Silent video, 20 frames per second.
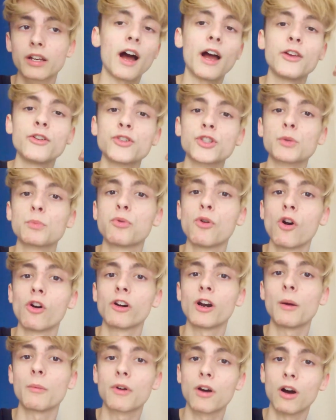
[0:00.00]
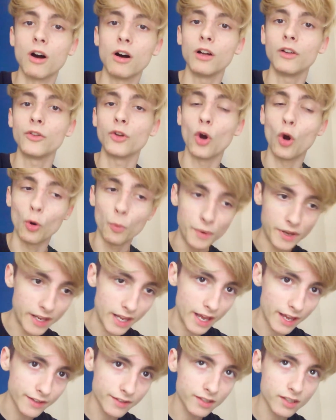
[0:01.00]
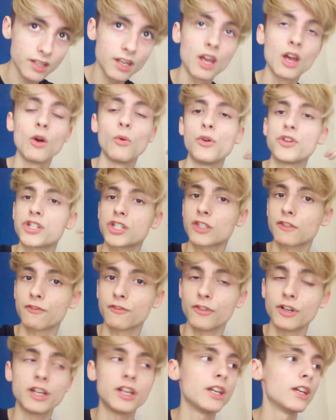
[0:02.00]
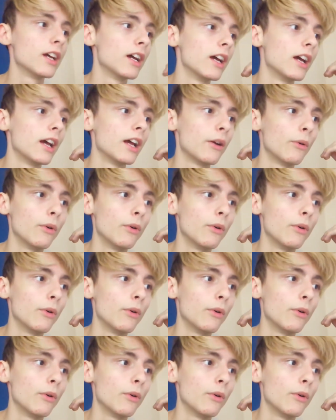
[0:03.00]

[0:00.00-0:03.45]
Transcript: I used a program called OBS, which is free,